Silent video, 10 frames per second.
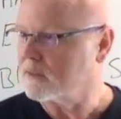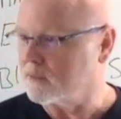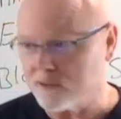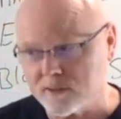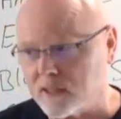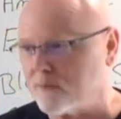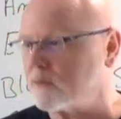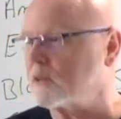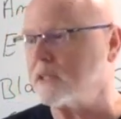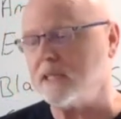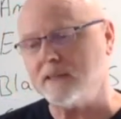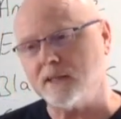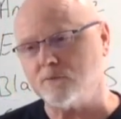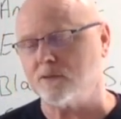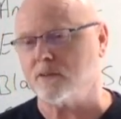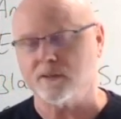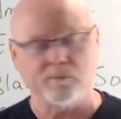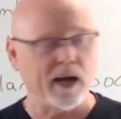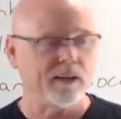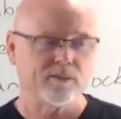Doesn't that lead them to the,
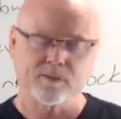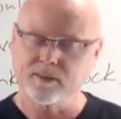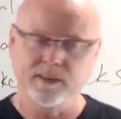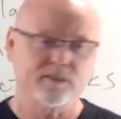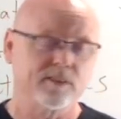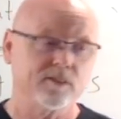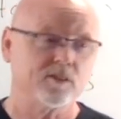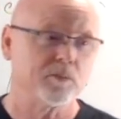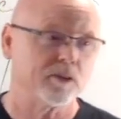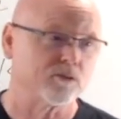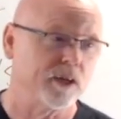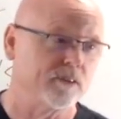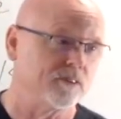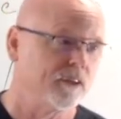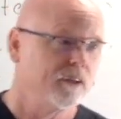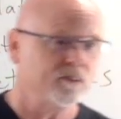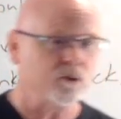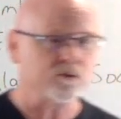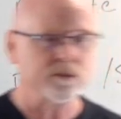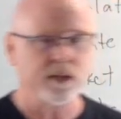my, listen, this is my strategy.
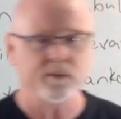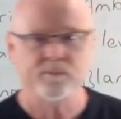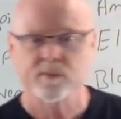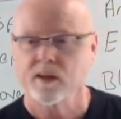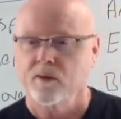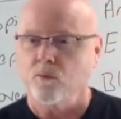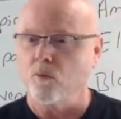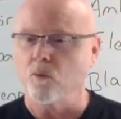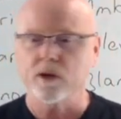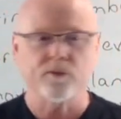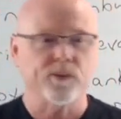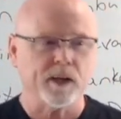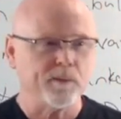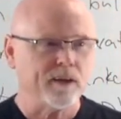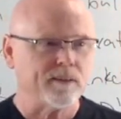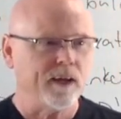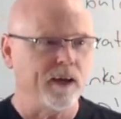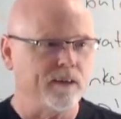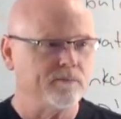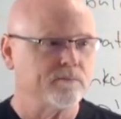Don't say, well, what do you think about
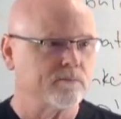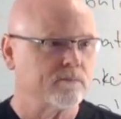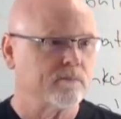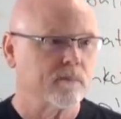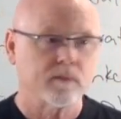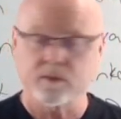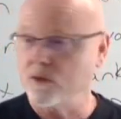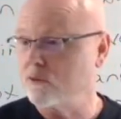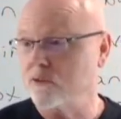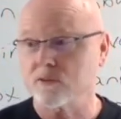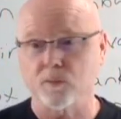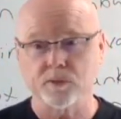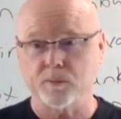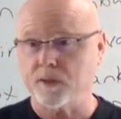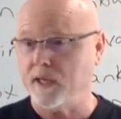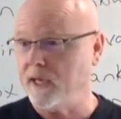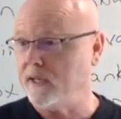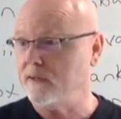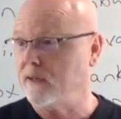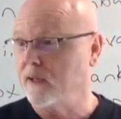that? You just opened up a
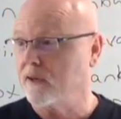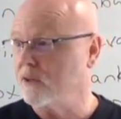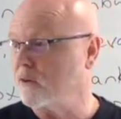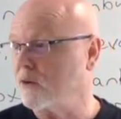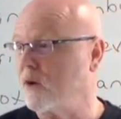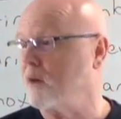can. You don't know how